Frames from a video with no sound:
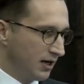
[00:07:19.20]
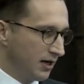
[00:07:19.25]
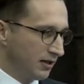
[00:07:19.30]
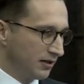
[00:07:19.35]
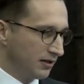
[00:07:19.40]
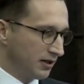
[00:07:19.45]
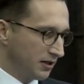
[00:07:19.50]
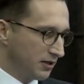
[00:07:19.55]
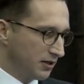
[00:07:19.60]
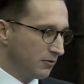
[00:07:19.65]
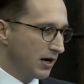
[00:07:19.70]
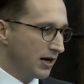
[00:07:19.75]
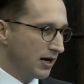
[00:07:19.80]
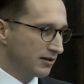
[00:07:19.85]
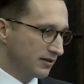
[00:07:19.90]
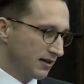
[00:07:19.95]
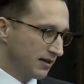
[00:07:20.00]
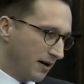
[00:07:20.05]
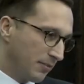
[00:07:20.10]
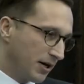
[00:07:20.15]

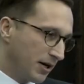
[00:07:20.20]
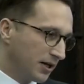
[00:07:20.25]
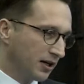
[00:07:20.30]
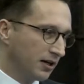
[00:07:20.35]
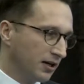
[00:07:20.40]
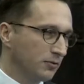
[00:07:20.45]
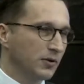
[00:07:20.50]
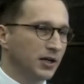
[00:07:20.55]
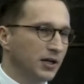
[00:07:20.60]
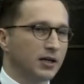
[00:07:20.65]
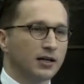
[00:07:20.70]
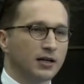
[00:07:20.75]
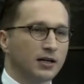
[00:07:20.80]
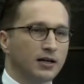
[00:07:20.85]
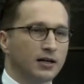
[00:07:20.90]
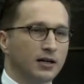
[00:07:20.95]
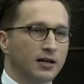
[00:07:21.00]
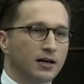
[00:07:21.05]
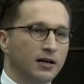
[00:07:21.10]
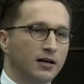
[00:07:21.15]
the American way
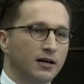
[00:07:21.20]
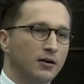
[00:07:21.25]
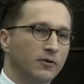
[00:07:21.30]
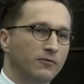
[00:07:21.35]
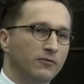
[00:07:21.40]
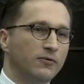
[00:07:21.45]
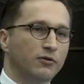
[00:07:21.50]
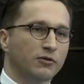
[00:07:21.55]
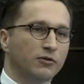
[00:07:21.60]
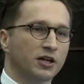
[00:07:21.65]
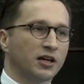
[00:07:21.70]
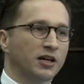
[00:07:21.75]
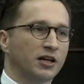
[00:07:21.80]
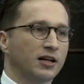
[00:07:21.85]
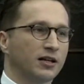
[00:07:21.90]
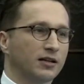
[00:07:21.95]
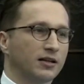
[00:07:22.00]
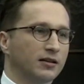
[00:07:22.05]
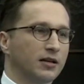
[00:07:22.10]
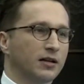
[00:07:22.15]
of looking
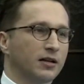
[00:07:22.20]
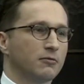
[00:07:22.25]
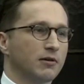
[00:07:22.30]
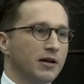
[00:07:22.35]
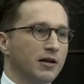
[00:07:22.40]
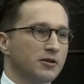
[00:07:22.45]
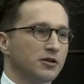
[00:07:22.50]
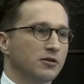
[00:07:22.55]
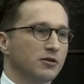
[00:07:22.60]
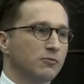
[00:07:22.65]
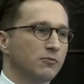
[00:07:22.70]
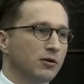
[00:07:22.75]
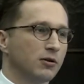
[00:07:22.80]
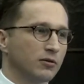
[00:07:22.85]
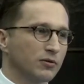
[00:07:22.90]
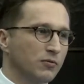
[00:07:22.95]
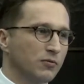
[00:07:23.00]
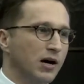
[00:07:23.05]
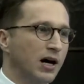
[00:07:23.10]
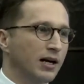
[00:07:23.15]
at regulation
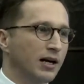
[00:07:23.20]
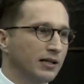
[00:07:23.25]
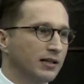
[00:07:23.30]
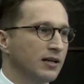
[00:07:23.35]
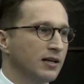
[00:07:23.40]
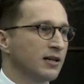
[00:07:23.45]
worldwide.